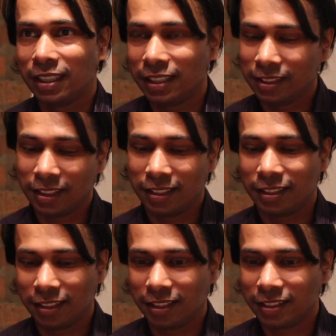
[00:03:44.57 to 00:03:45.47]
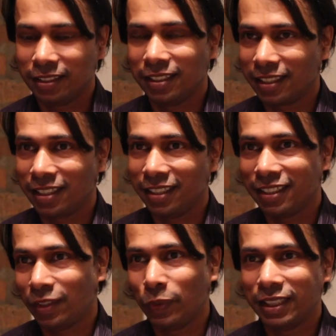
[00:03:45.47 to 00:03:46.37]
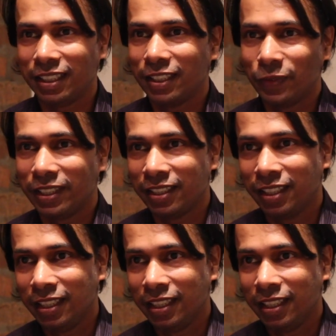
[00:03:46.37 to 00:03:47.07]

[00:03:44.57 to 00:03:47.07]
at least the clinic that we're dealing with.